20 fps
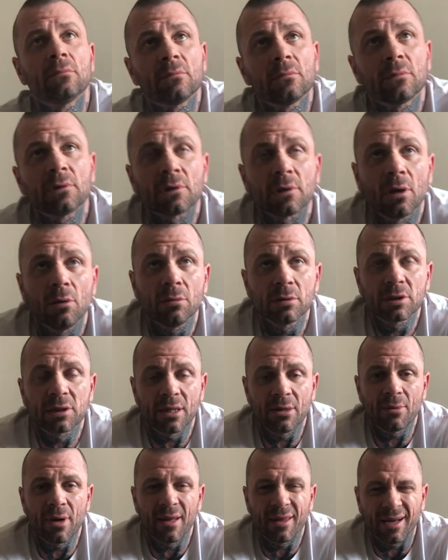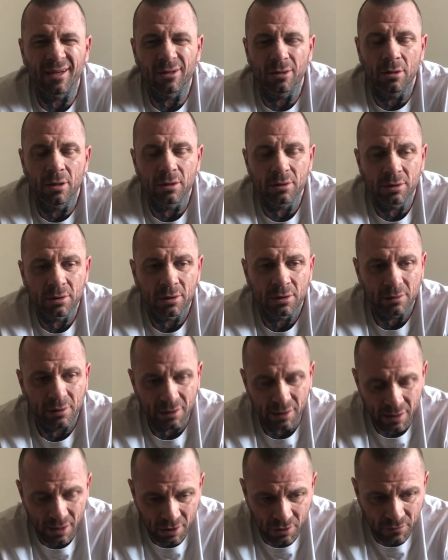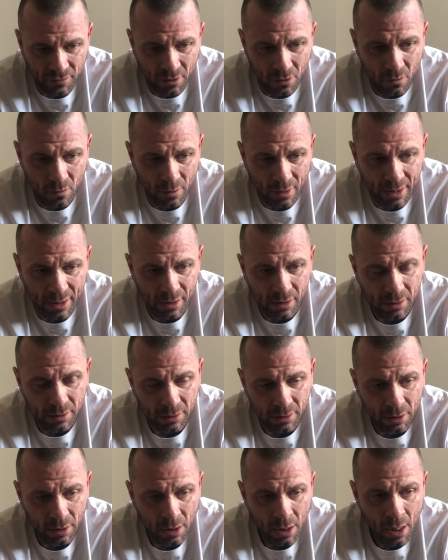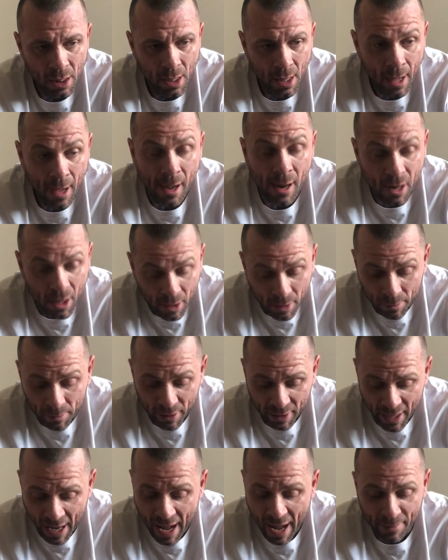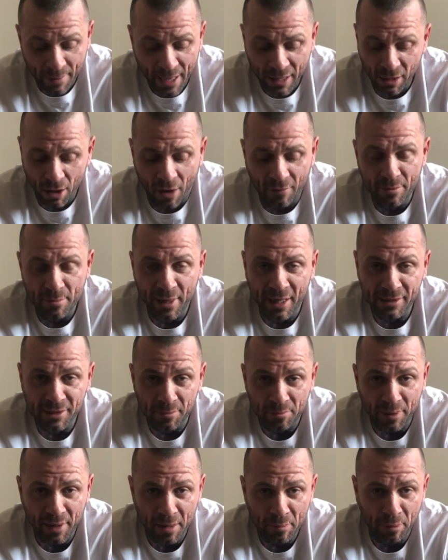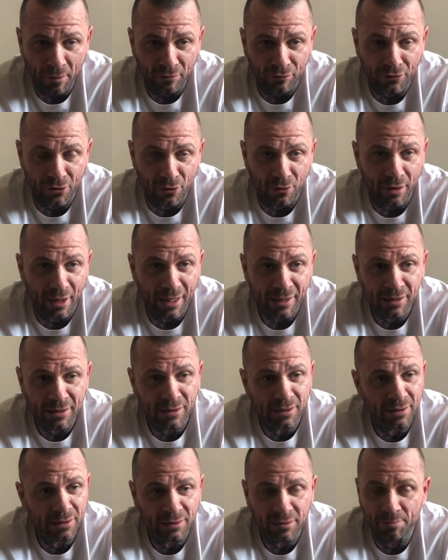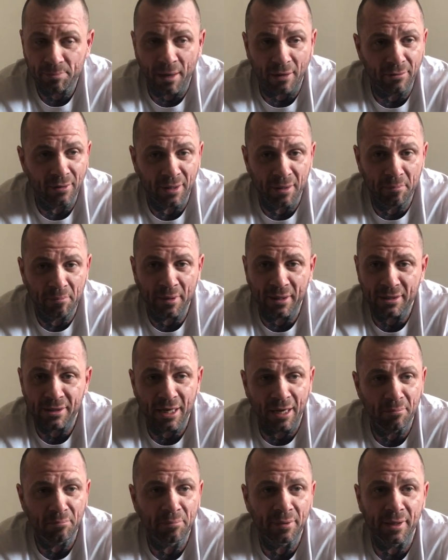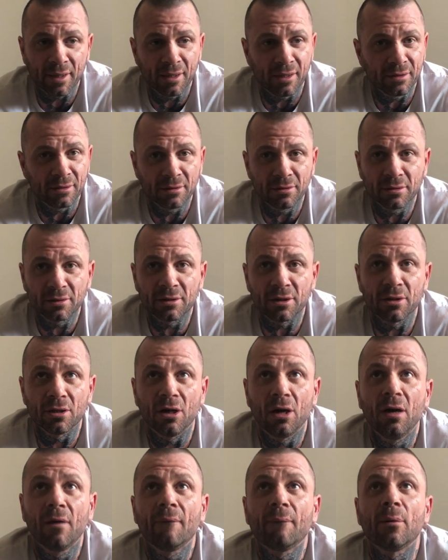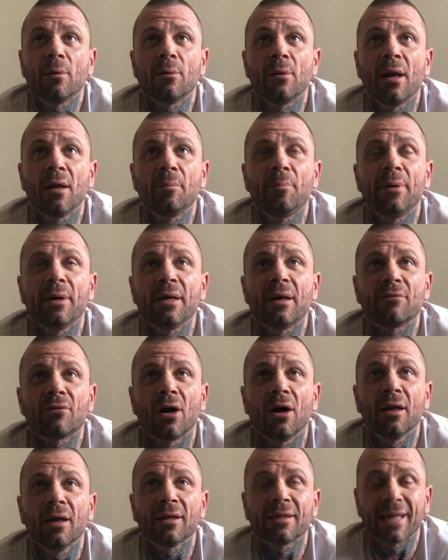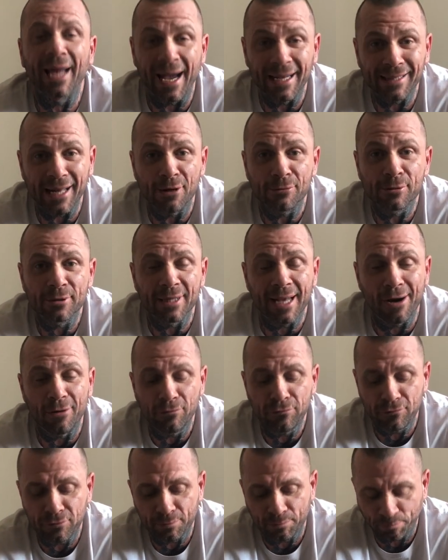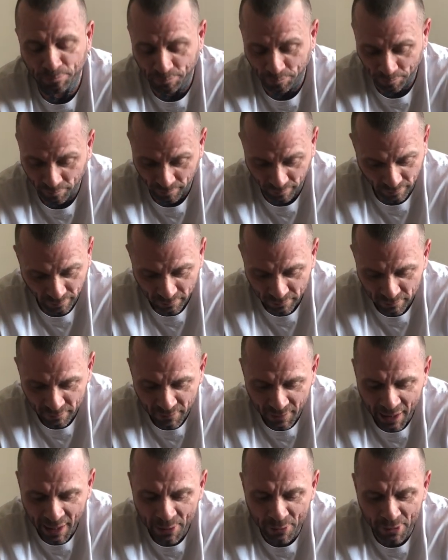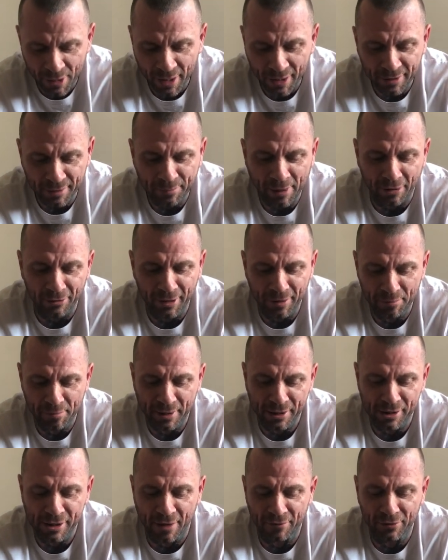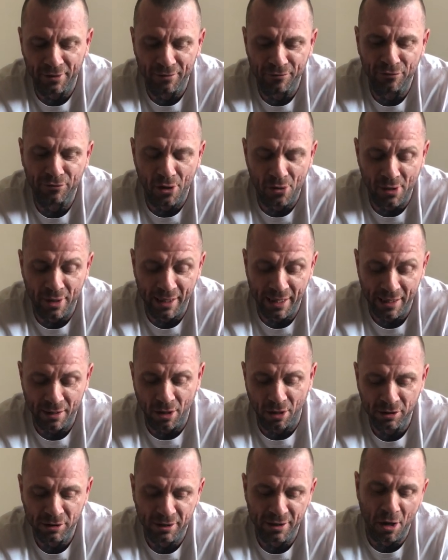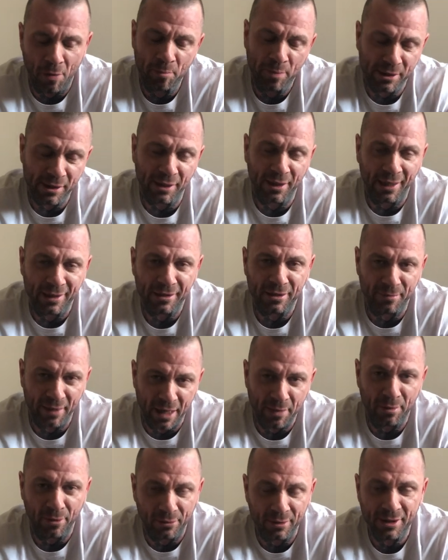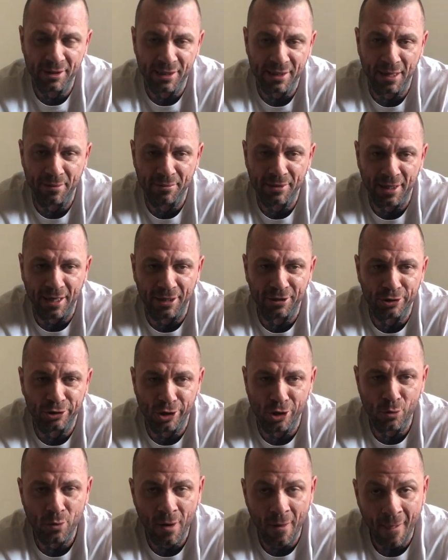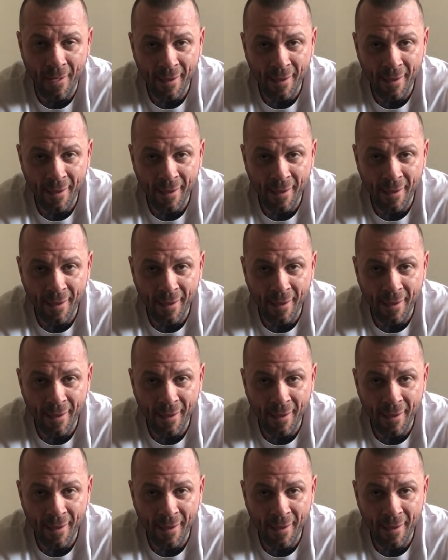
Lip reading: So we'll see where that goes in the next few weeks. But yeah, I met a lot of amazing people through this. Paralympic champions, you know, we were helping. I've got a guy down south who was a Paralympic javelin thrower, and he lost the opposite leg to me, but was the same size shoe.